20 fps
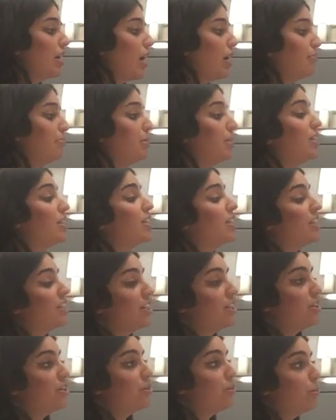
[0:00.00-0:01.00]
I mean it
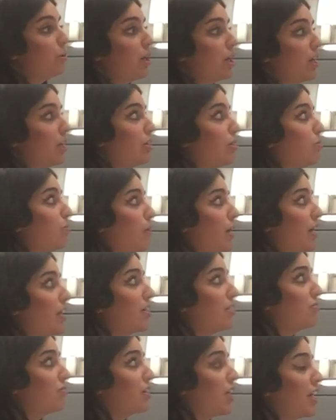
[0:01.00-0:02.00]
in a
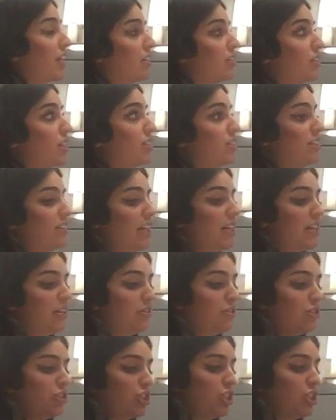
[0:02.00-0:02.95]
way of, like, let's say